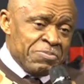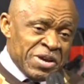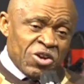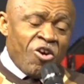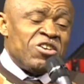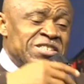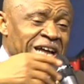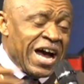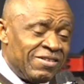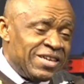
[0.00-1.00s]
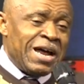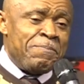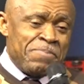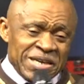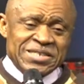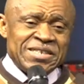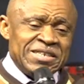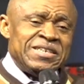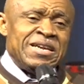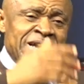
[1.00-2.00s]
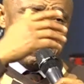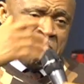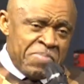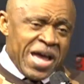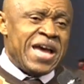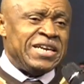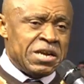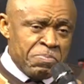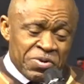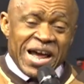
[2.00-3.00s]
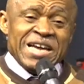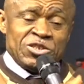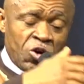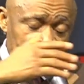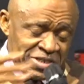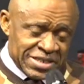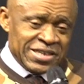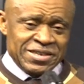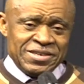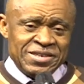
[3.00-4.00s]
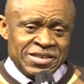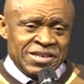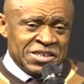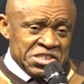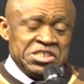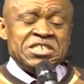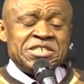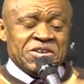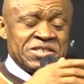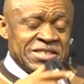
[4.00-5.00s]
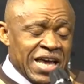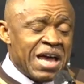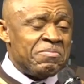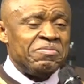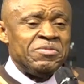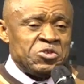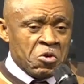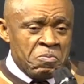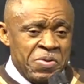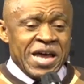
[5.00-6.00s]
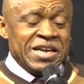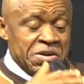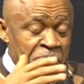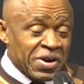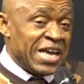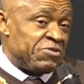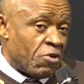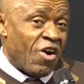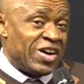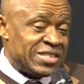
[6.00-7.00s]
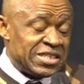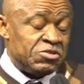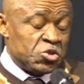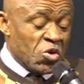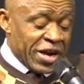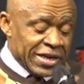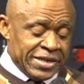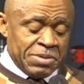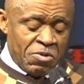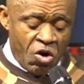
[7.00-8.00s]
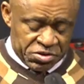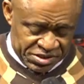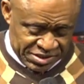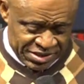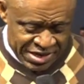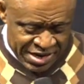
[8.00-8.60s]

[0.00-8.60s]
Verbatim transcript: because another person paid the price of sin. Jesus came to pay the price for our sin to redeem us.